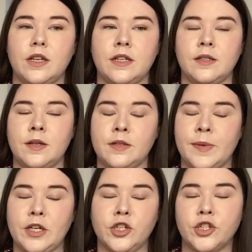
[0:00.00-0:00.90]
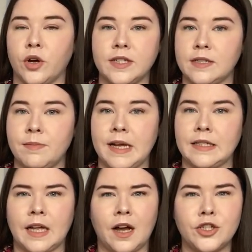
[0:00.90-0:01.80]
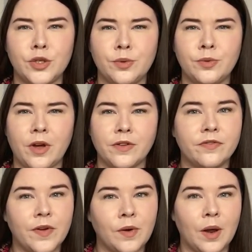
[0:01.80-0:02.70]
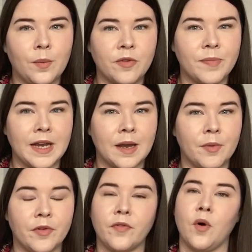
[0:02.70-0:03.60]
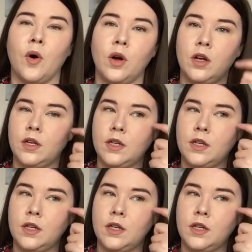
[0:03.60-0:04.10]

has been shot is amazing. I feel like we've been here before.